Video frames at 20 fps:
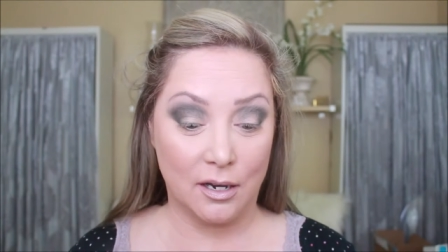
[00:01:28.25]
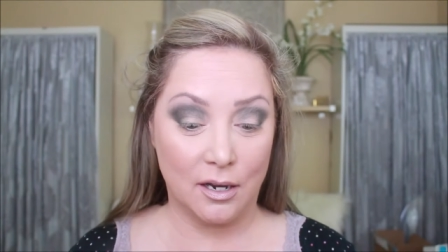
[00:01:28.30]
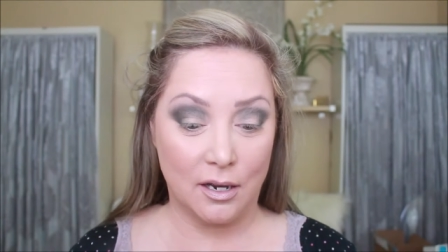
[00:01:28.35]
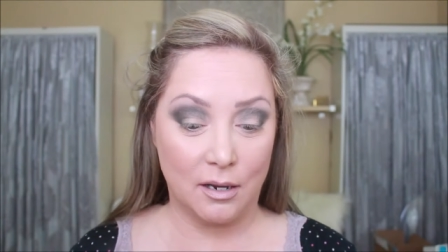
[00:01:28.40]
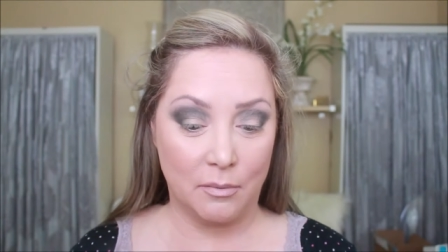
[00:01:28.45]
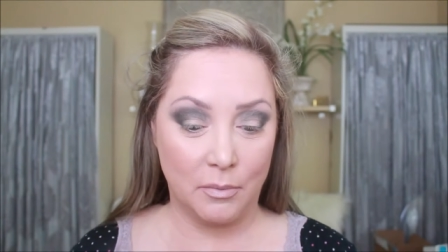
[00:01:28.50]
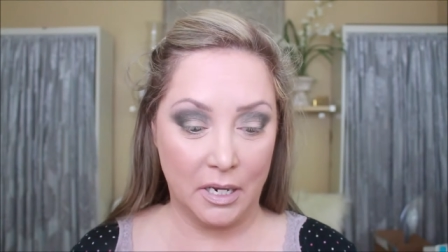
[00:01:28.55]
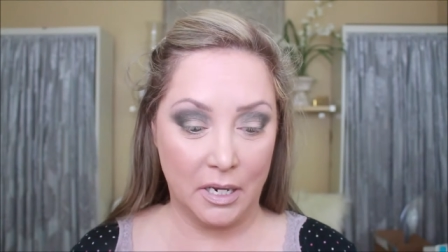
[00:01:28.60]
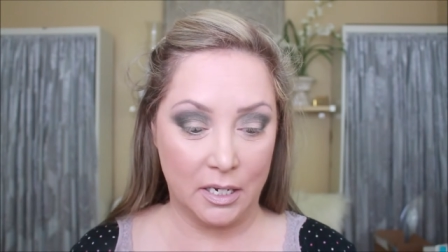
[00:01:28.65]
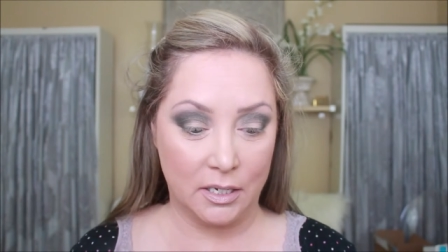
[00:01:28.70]

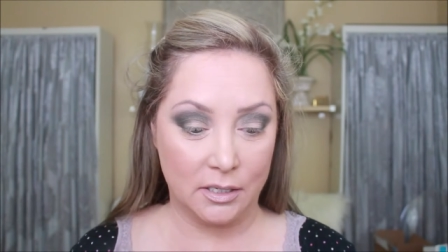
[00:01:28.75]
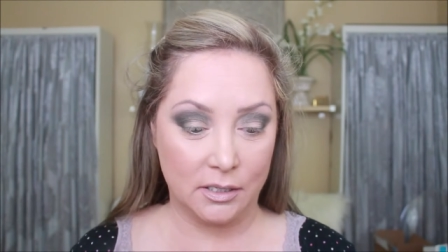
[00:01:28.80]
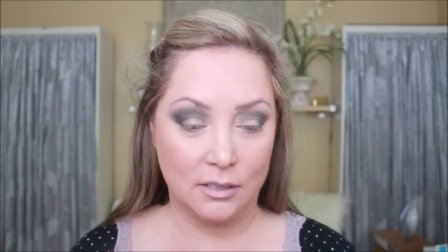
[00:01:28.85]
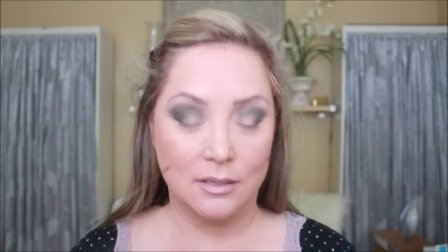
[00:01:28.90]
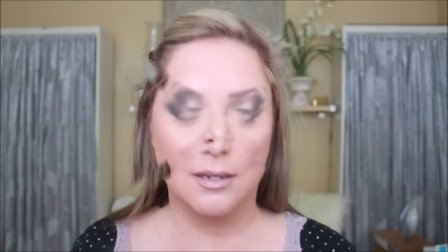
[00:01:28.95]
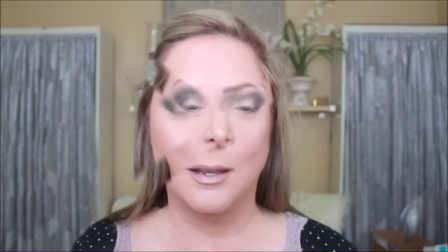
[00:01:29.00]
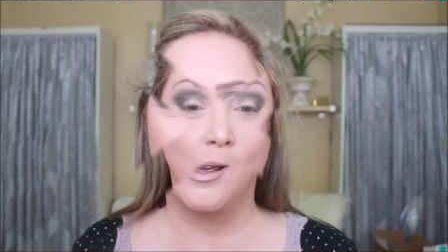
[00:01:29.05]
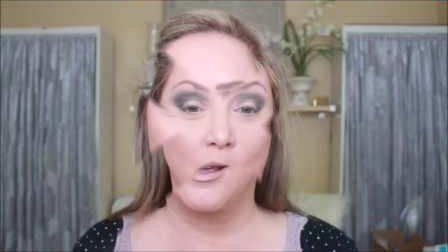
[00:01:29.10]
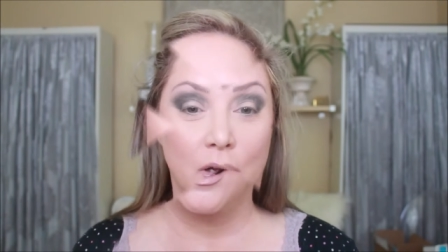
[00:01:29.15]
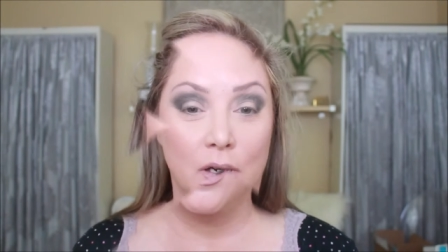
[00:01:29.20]
hot
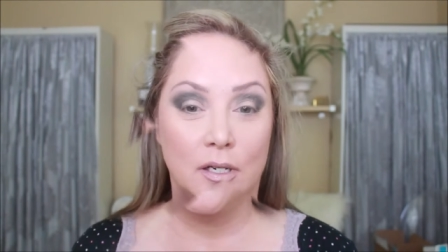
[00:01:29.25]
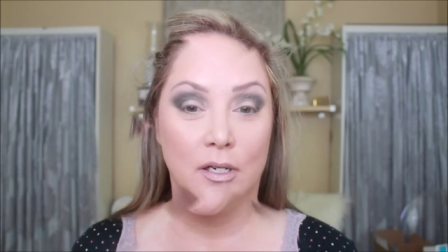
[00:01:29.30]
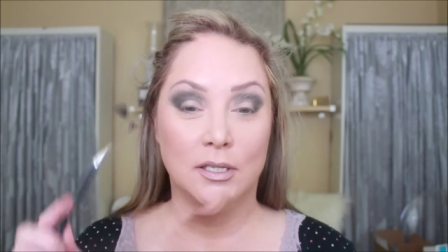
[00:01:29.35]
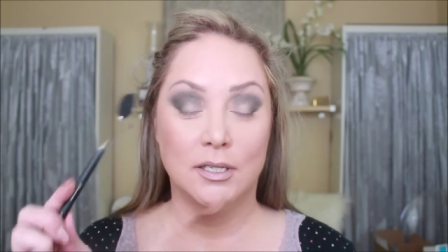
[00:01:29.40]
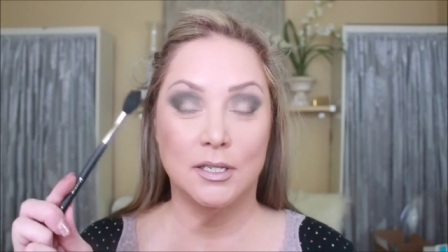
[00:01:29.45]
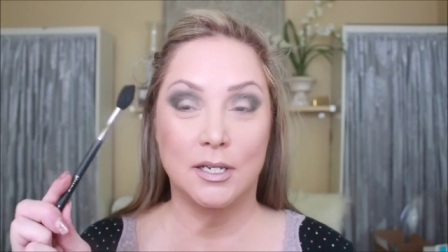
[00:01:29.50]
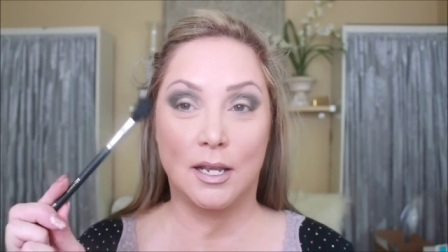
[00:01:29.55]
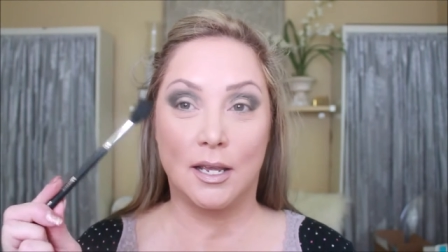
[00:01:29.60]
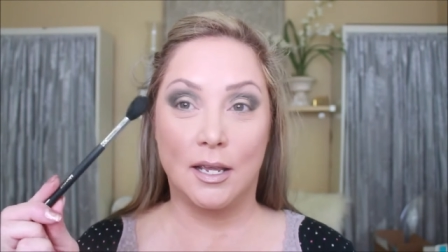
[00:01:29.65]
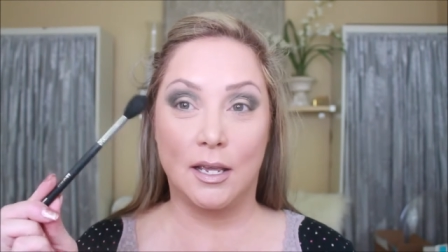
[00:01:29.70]
mess. And,
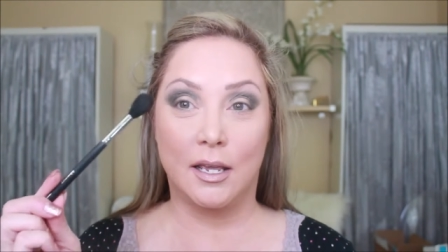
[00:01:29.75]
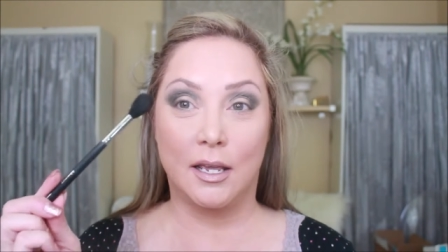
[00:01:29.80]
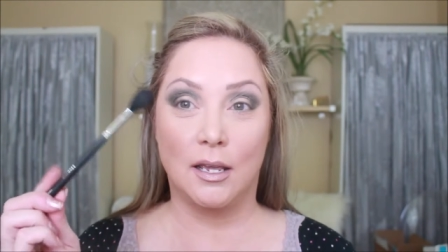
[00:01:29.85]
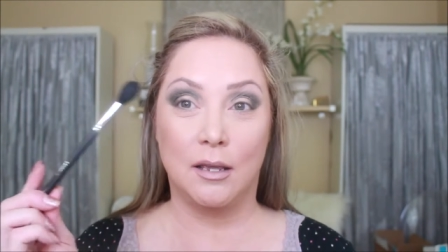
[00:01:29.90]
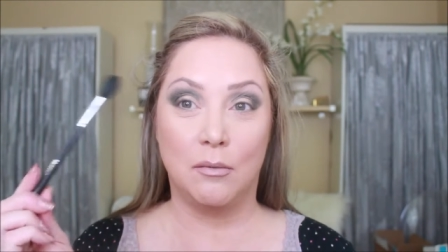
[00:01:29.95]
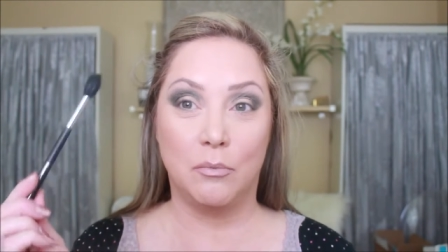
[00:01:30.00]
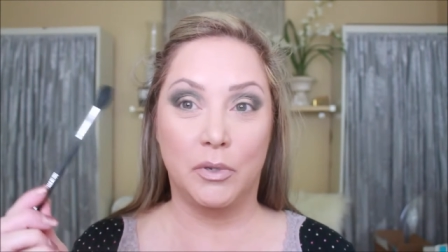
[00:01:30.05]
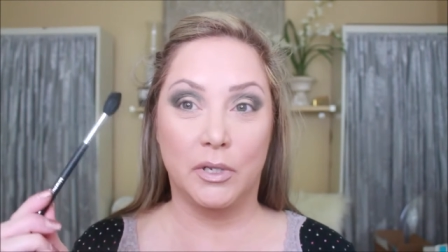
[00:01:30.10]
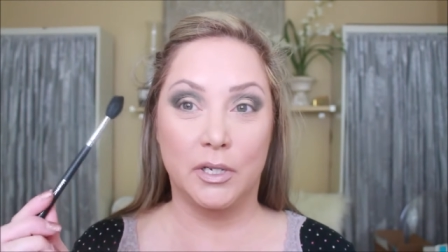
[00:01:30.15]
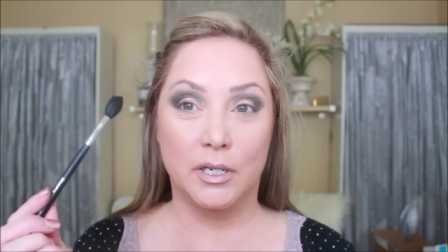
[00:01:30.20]
I take agree.
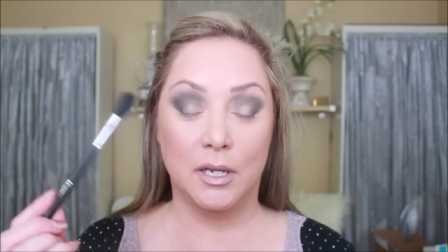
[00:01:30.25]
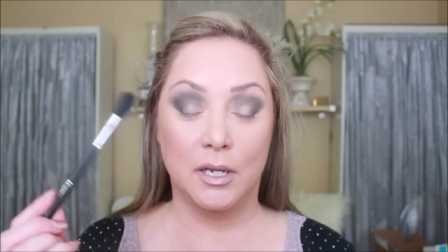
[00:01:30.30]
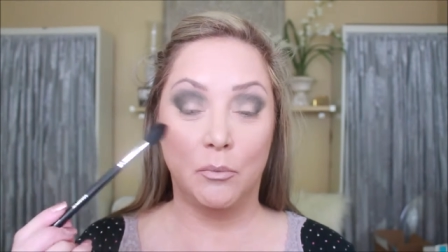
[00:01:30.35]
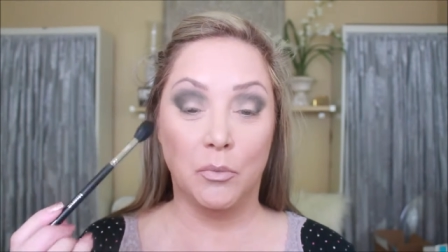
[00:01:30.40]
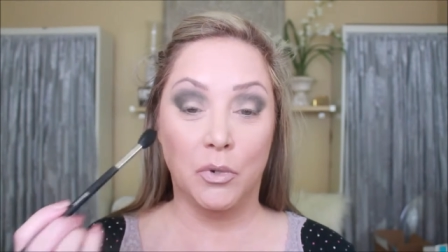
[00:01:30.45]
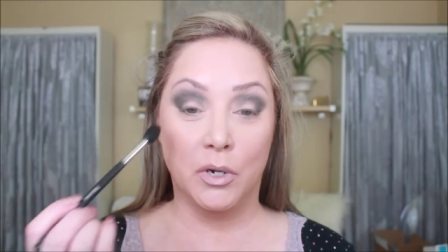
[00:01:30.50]
a blending